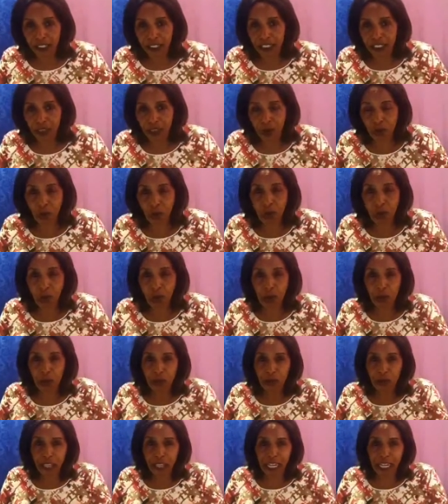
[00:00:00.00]
So
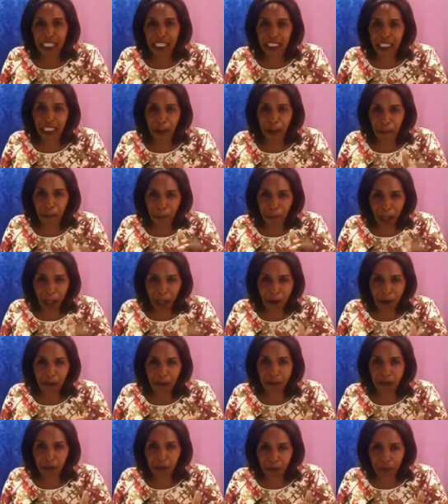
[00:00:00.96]
there is a
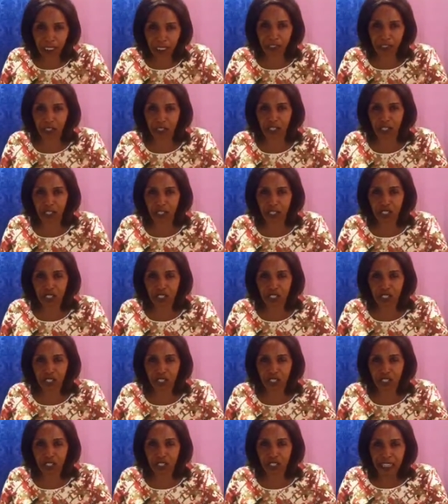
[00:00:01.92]
powerful message
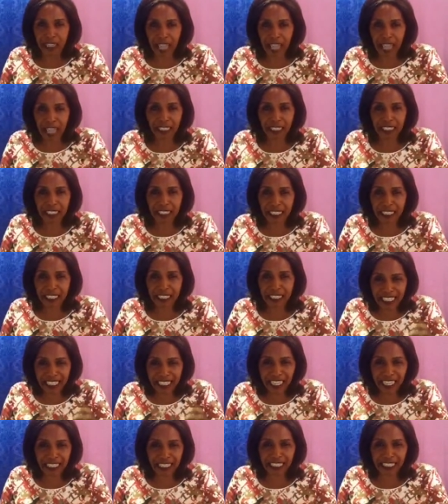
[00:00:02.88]
that
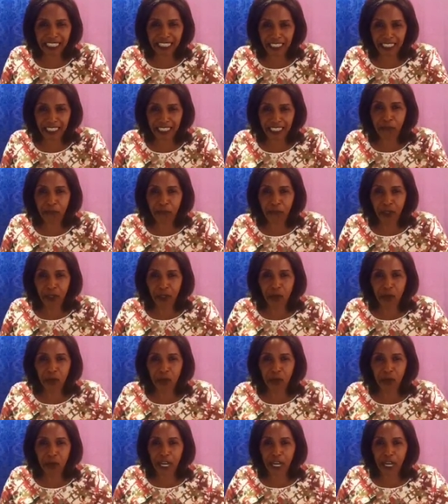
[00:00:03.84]
indicated that
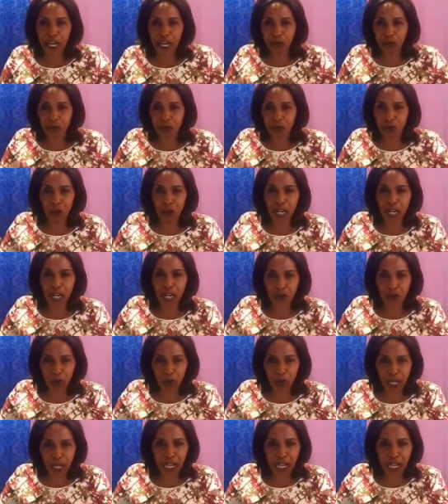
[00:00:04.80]
you can you can
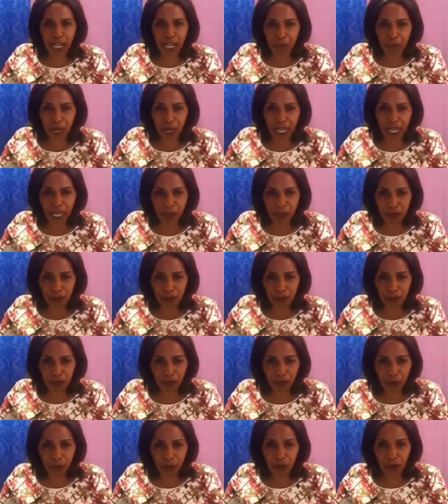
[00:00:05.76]
wake up around
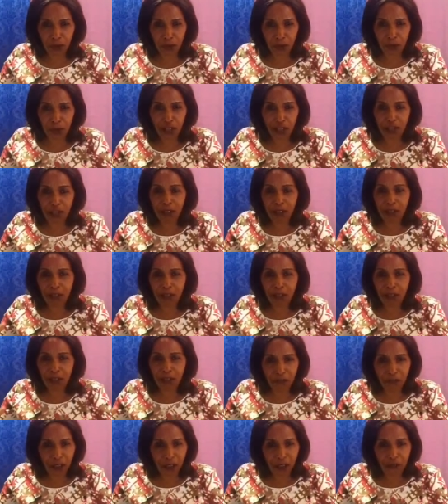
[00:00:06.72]
four o'clock,
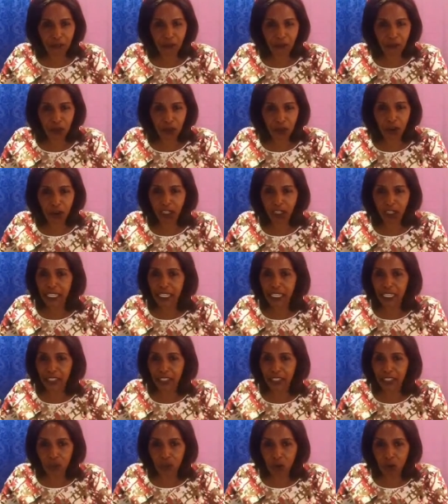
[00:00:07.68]
five o'clock,
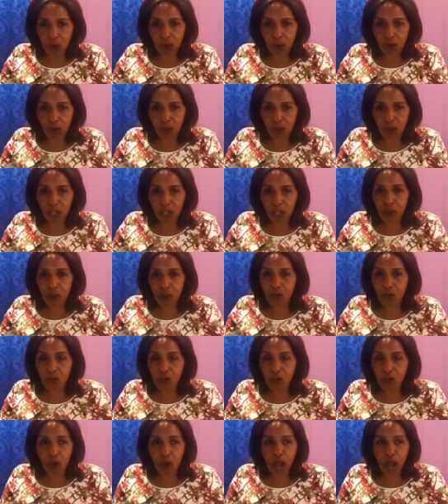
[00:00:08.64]
three o'clock. You
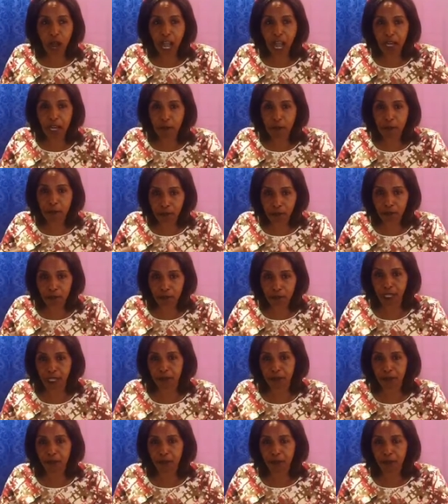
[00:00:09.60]
go and
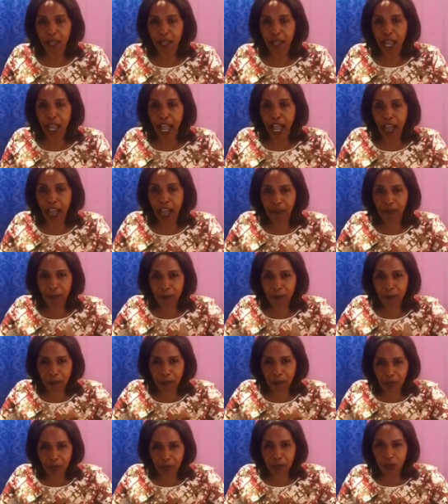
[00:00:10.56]
pray. After
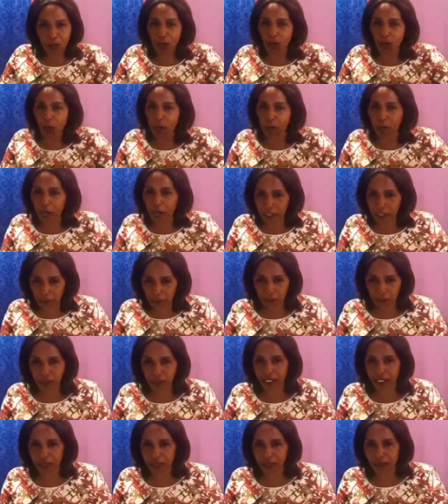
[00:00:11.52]
pray, go back to
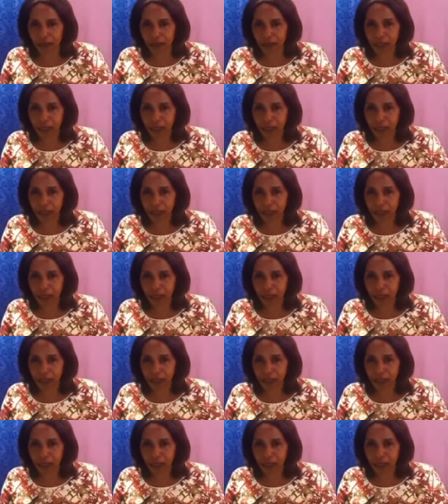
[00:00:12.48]
sleep.